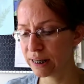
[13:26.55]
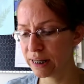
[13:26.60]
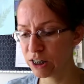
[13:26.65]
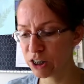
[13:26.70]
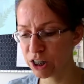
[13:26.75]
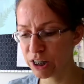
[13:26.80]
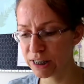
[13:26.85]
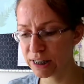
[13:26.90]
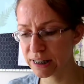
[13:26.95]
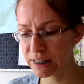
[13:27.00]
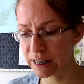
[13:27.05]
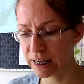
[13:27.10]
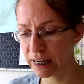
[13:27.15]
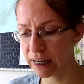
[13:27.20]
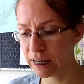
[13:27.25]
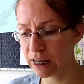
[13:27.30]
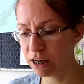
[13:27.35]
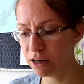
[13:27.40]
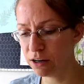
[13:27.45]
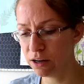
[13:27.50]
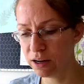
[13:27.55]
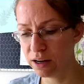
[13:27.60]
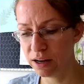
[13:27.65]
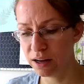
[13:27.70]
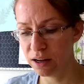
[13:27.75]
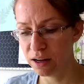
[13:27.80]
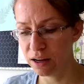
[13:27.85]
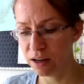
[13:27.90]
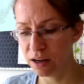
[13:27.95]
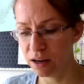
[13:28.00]
itchy skin,
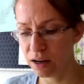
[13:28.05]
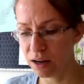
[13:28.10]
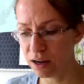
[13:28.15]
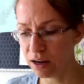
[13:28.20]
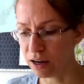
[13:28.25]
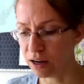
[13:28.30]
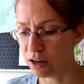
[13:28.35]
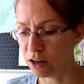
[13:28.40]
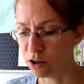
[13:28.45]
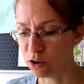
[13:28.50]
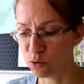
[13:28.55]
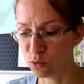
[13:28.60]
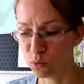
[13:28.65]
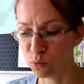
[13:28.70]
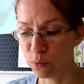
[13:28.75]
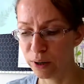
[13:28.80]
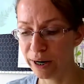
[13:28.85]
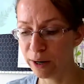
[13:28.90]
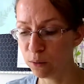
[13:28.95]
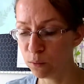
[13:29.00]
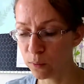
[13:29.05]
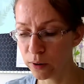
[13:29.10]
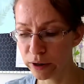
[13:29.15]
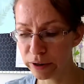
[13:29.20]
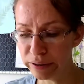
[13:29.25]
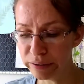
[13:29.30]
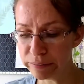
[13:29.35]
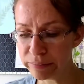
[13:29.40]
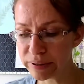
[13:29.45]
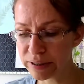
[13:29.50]

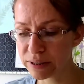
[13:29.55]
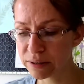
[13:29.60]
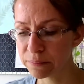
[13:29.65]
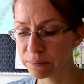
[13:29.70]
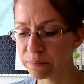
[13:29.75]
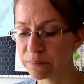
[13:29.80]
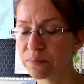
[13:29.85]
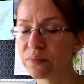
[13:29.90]
ringworms.